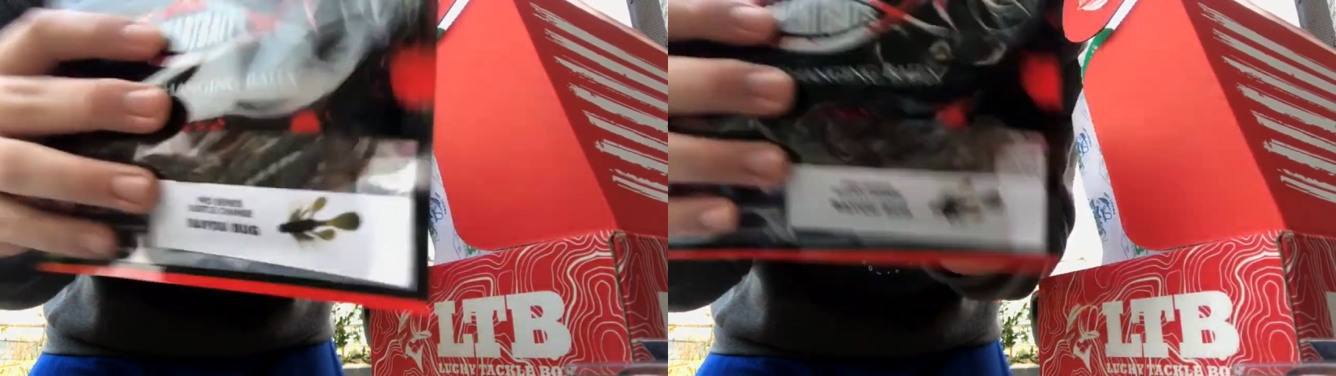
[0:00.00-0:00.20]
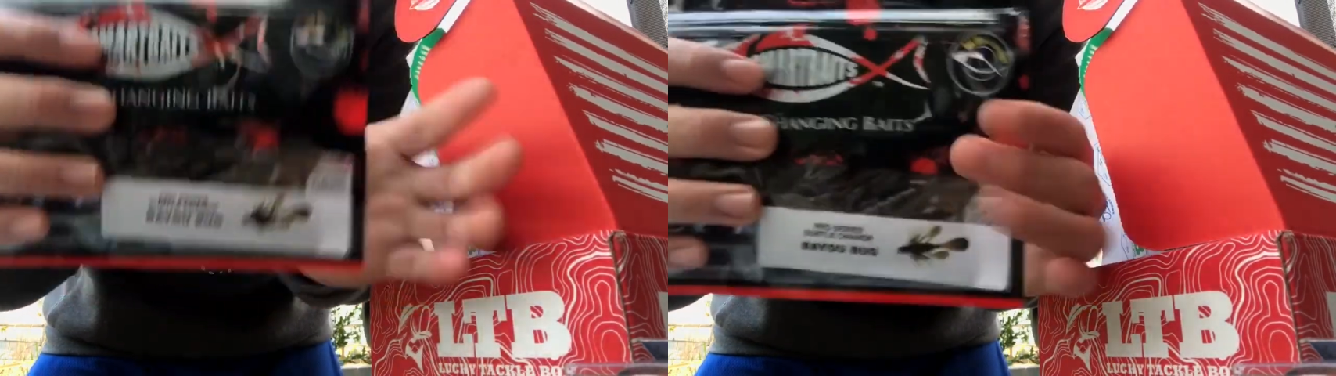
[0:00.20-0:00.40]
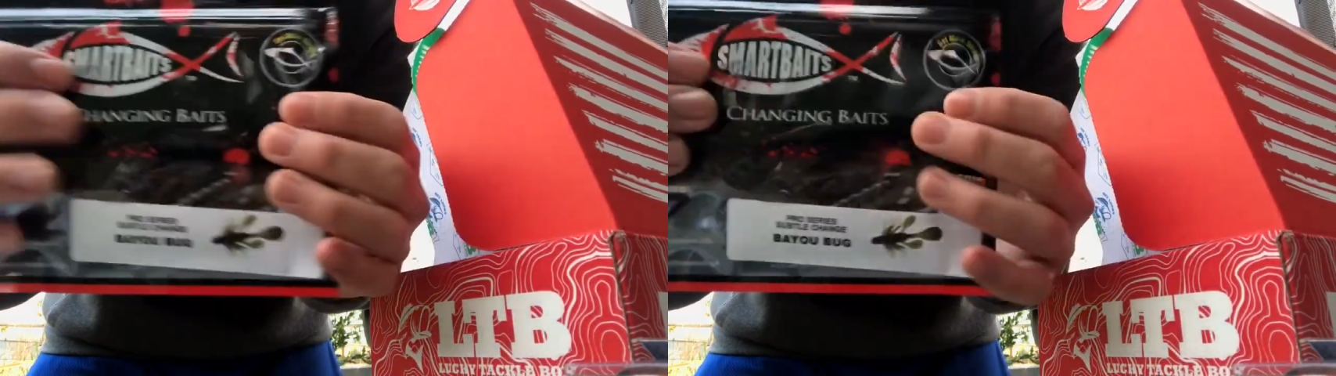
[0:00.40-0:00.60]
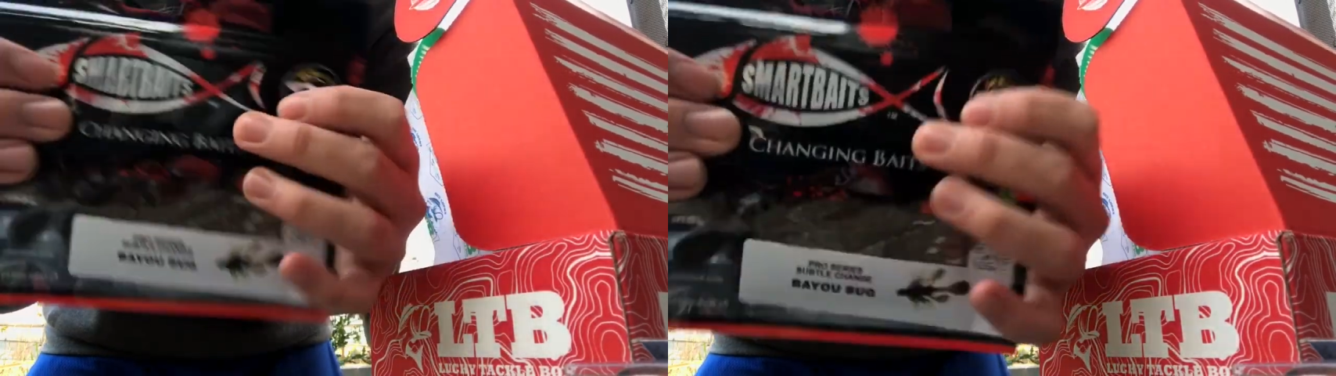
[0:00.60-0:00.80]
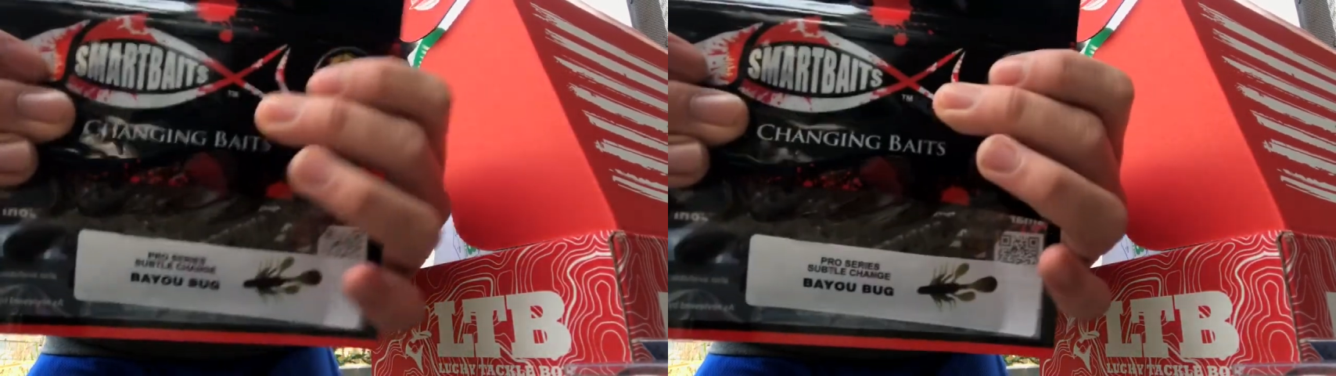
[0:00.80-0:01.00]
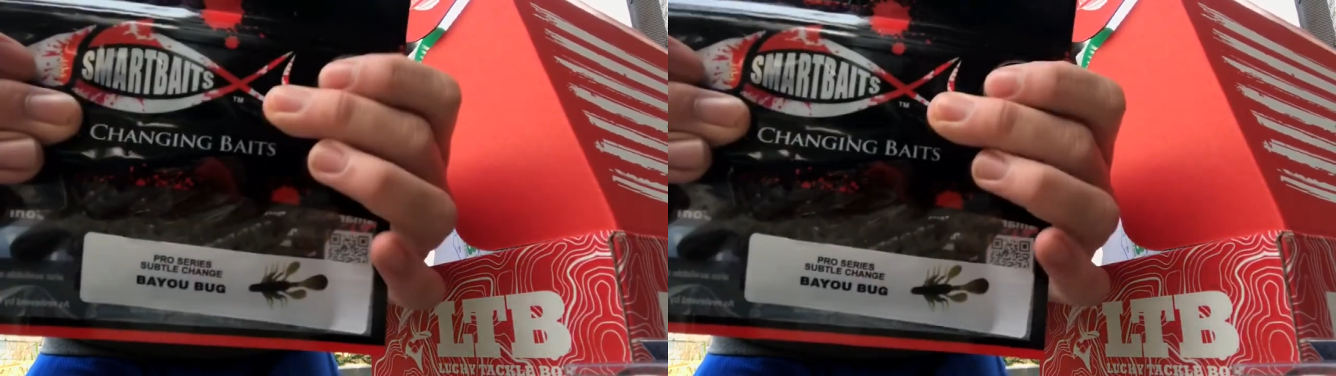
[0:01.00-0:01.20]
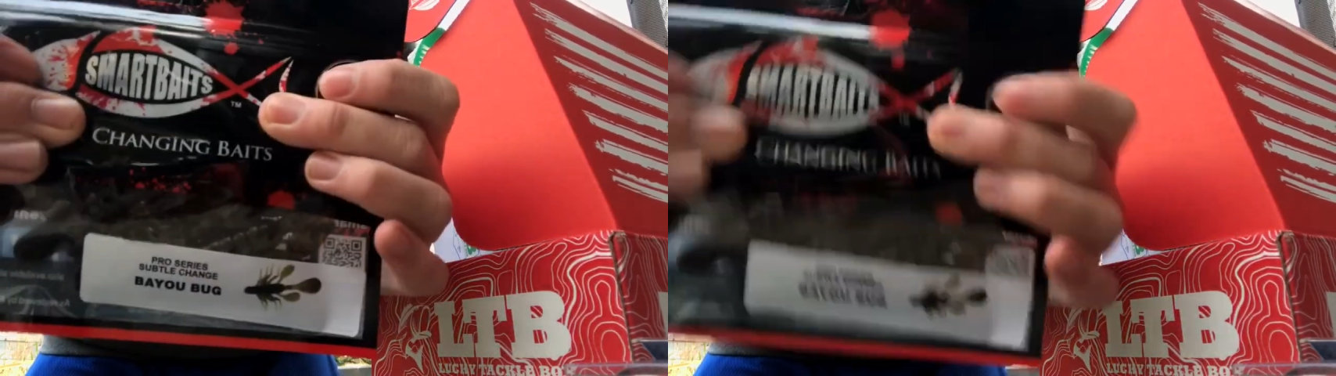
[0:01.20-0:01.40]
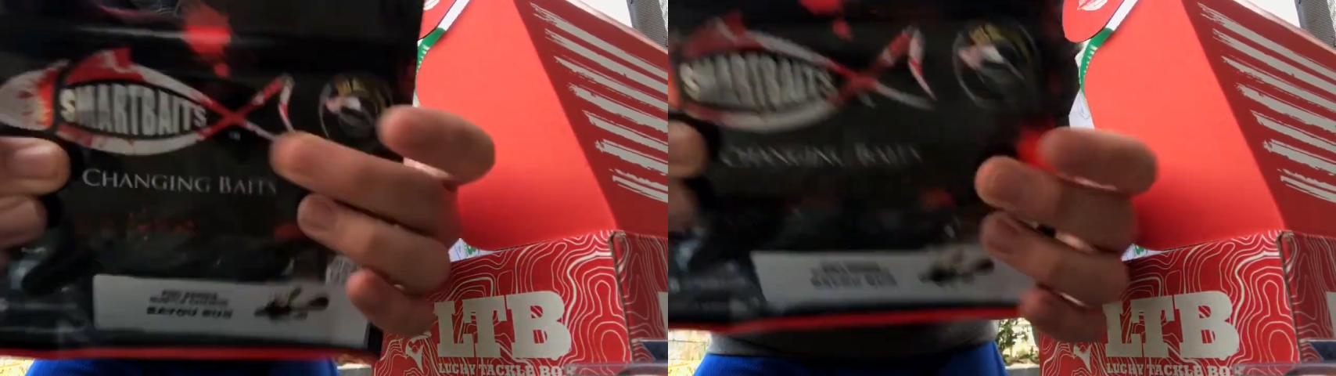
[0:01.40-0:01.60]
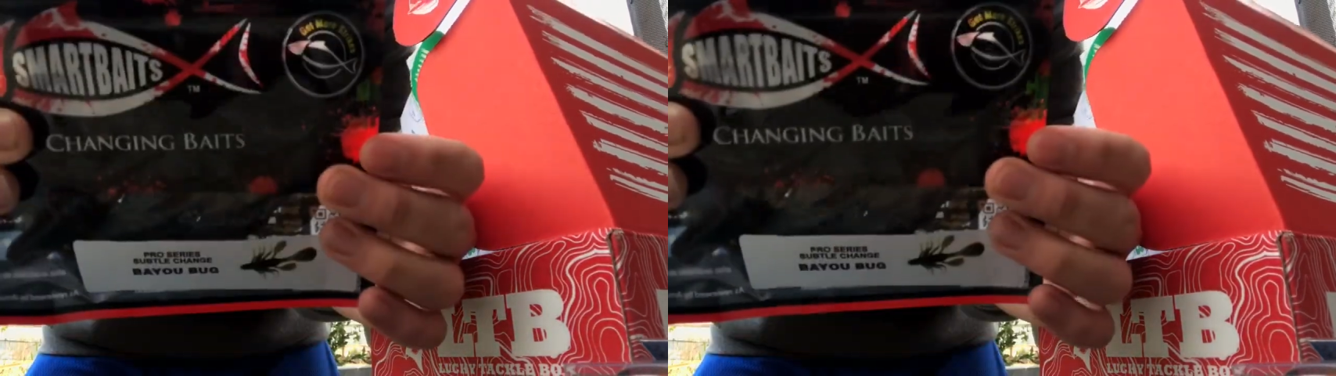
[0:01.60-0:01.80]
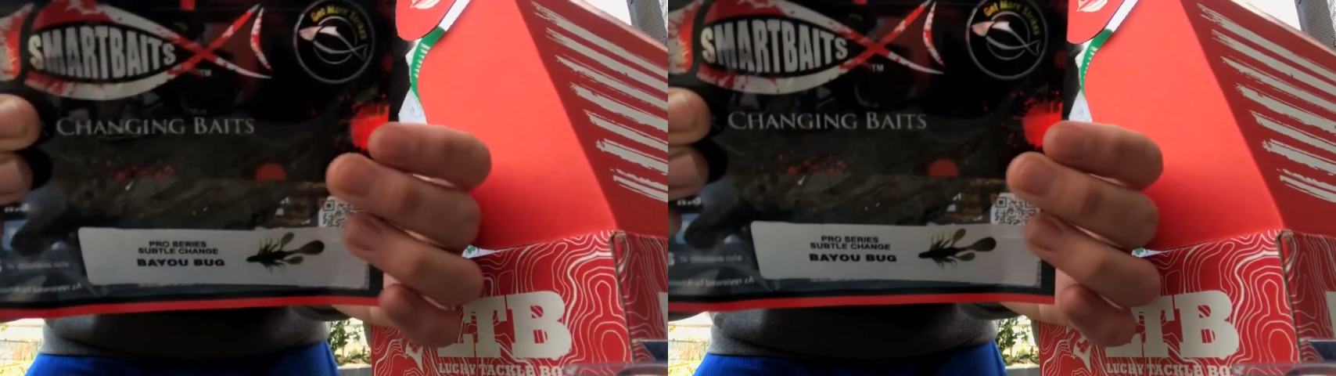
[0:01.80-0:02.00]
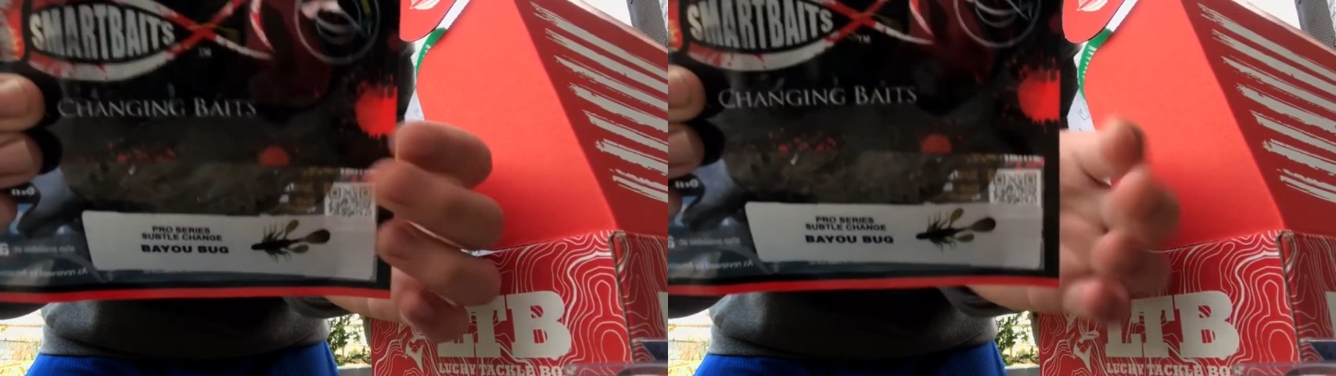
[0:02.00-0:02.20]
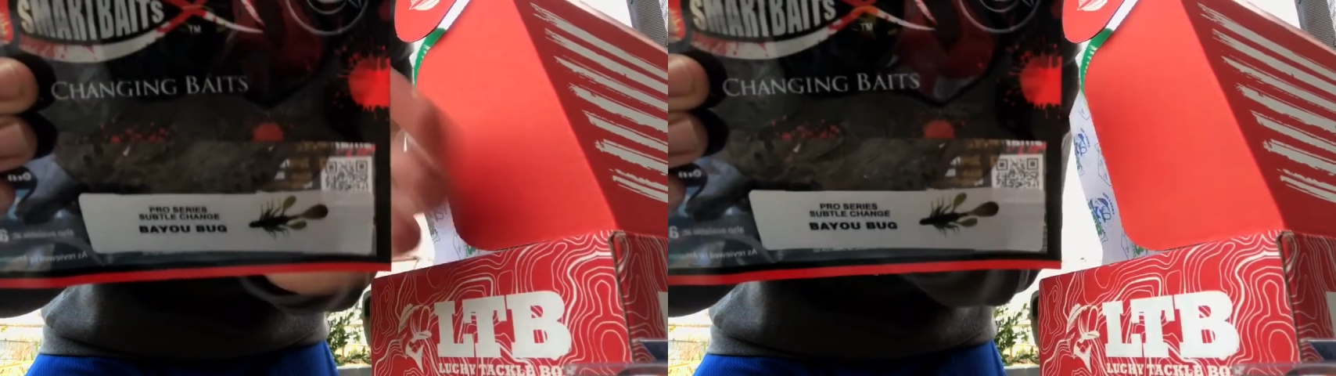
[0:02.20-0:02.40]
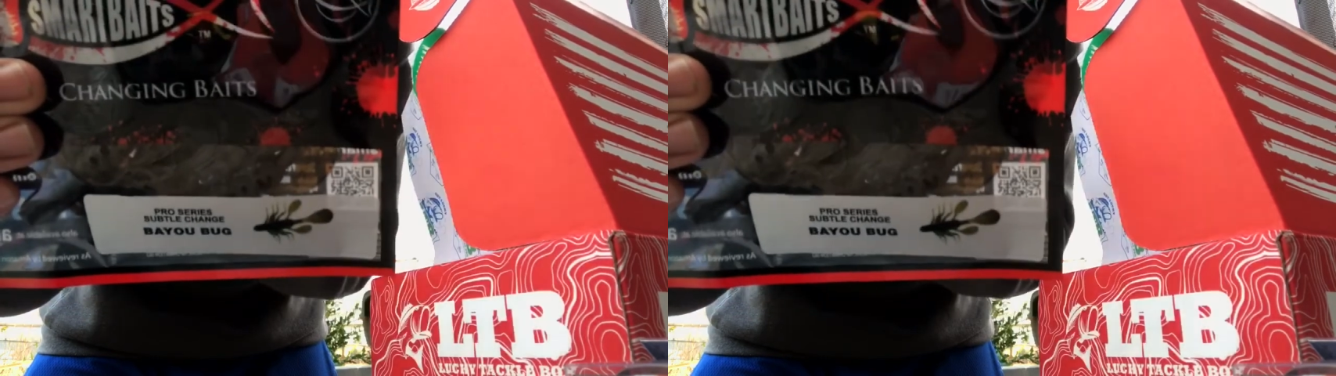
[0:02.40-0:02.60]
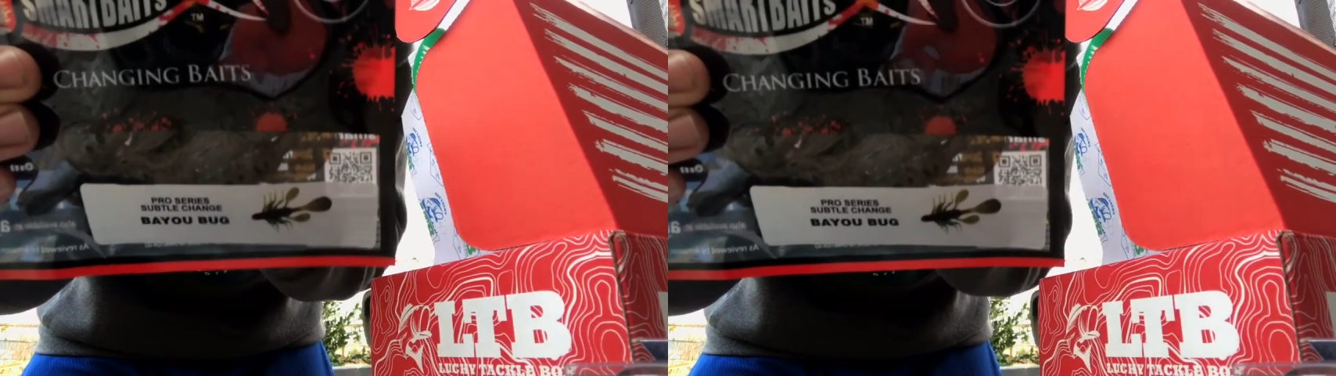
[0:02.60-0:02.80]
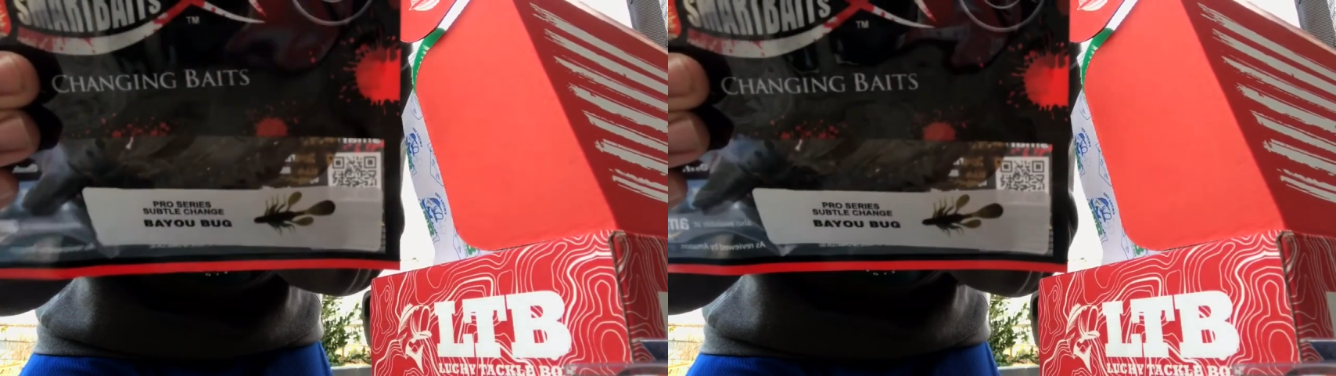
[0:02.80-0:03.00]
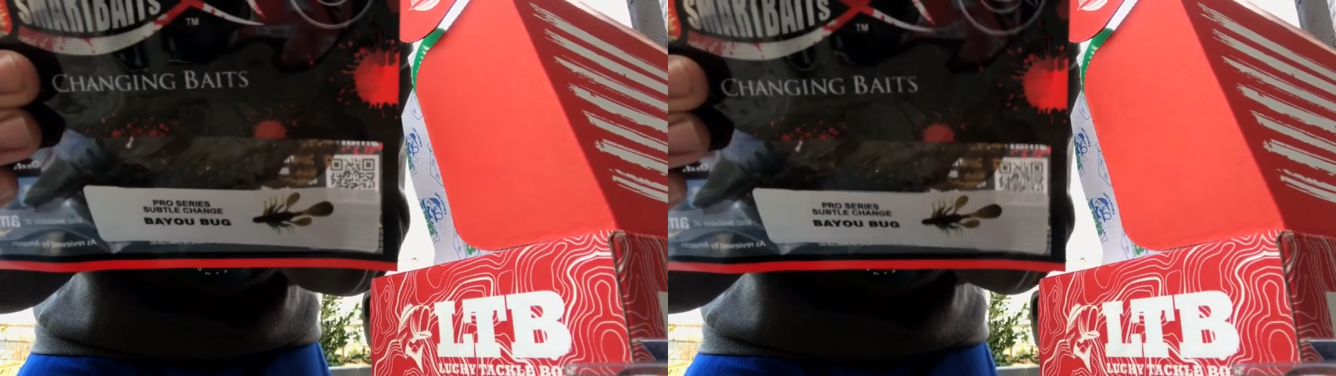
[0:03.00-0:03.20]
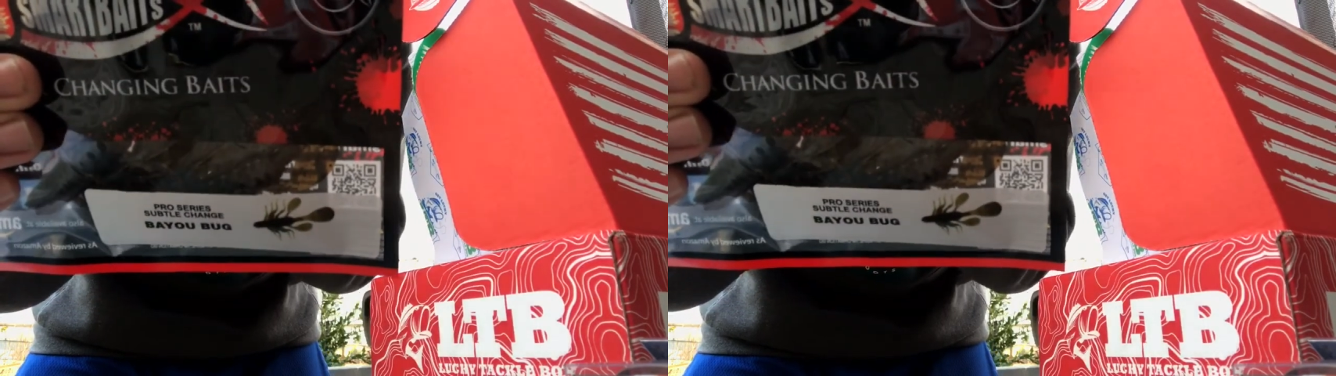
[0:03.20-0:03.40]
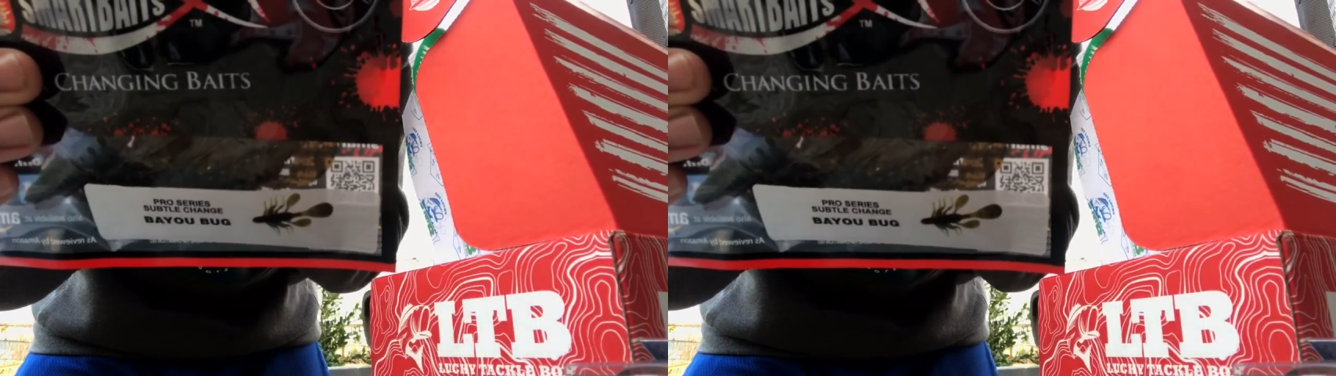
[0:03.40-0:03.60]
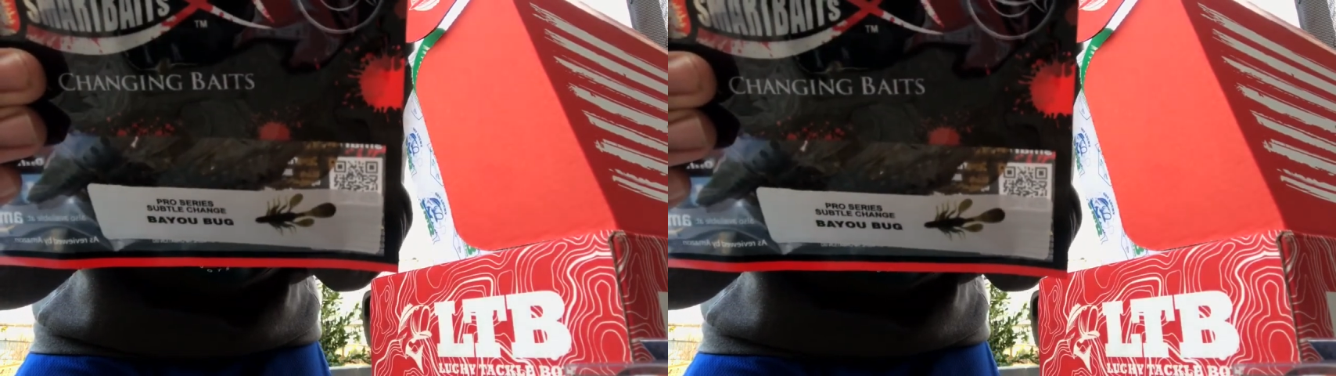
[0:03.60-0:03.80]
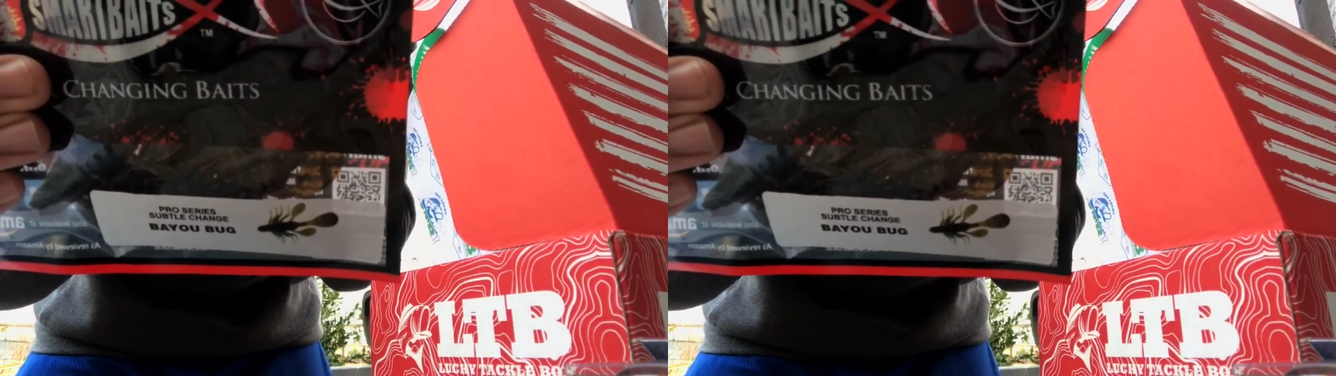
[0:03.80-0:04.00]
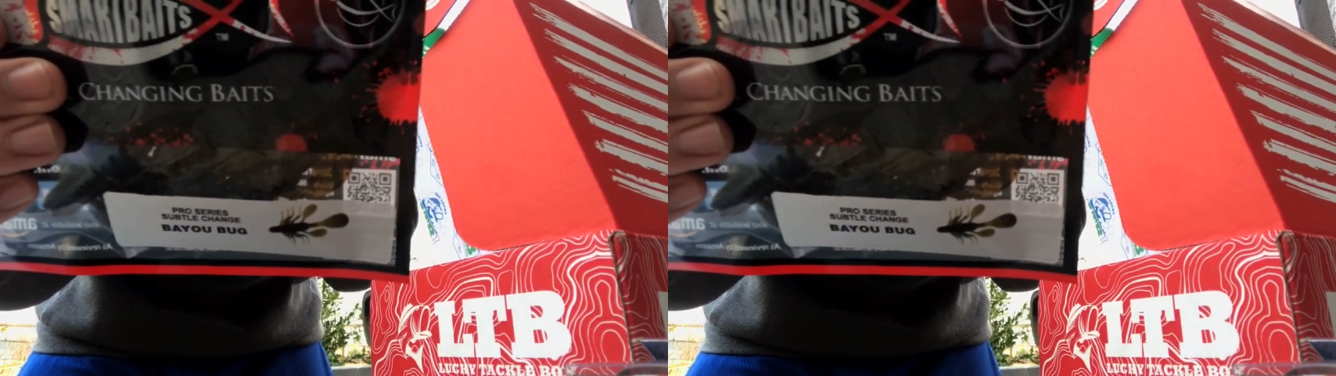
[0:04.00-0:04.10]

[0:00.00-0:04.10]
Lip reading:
[unreadable: no face in view]